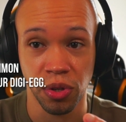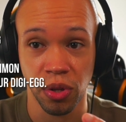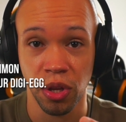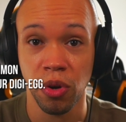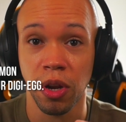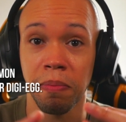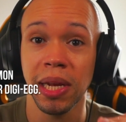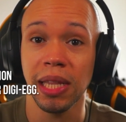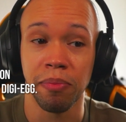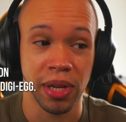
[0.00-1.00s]
so that you can
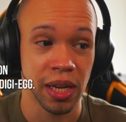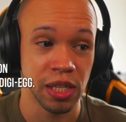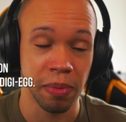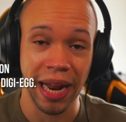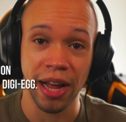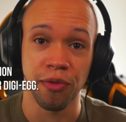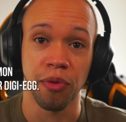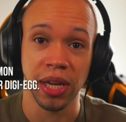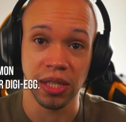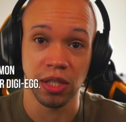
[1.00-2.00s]
immediately bring the Digimon out of
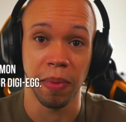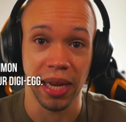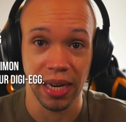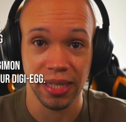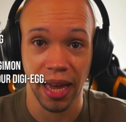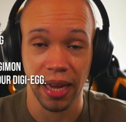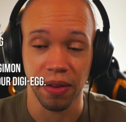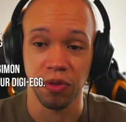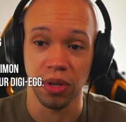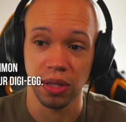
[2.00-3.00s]
raising to make an attack
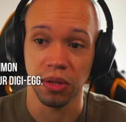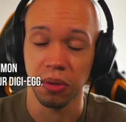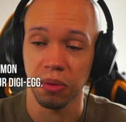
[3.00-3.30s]
if you need to.